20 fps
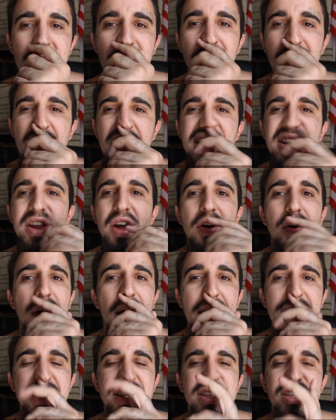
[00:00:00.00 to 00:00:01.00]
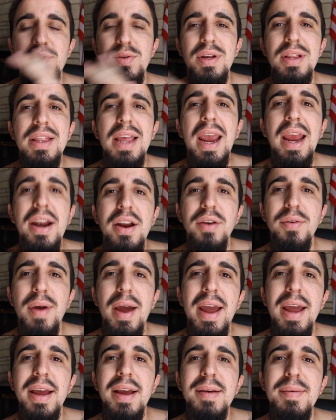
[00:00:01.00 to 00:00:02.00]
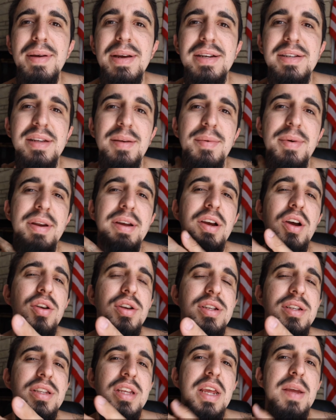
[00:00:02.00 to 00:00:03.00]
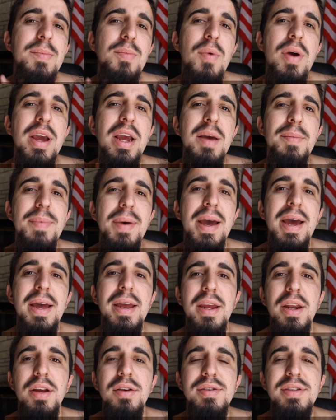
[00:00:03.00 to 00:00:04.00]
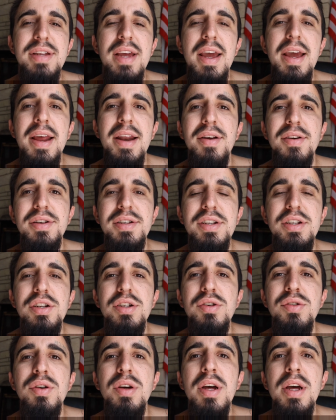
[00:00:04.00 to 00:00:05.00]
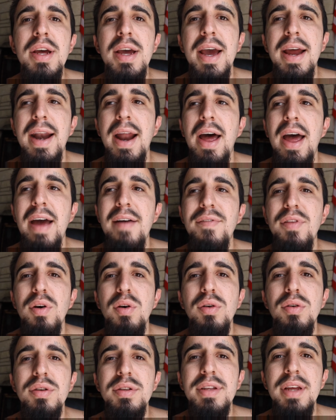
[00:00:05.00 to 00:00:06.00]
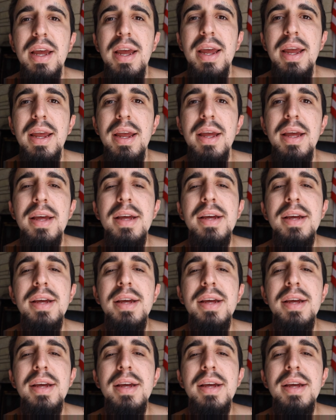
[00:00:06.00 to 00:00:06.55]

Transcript: When I don't, I just do it later, right? Because I'm going to go to sleep, wake up at, 10 or 2, and I'll have the whole day